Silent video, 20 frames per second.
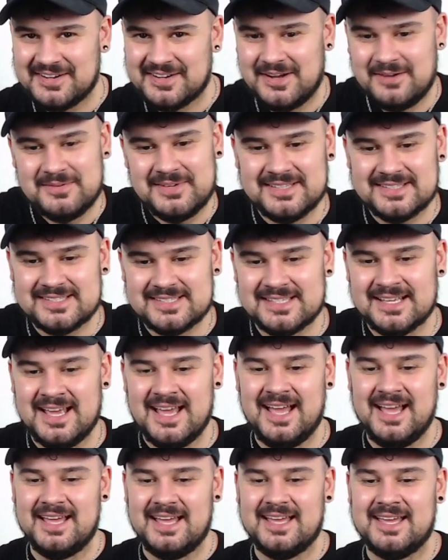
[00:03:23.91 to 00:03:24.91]
comments.
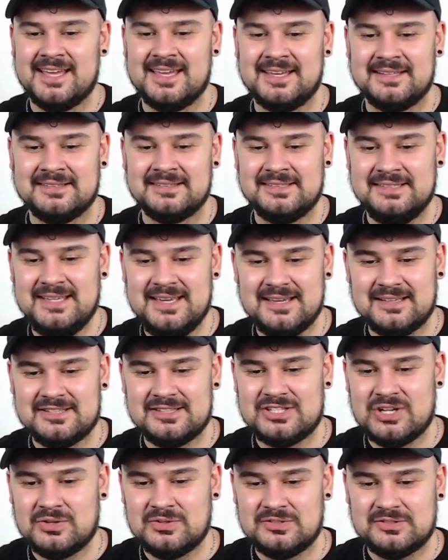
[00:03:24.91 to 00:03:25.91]
And yeah,
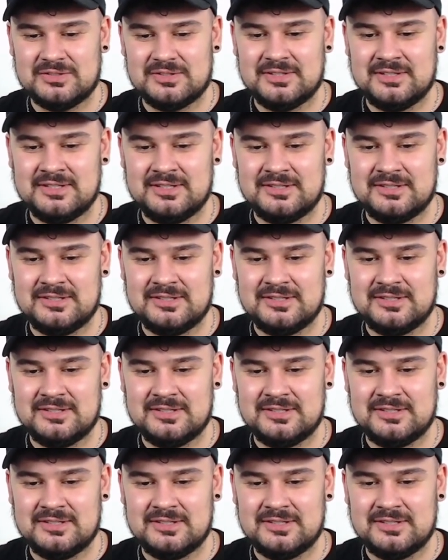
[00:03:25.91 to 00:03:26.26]
don't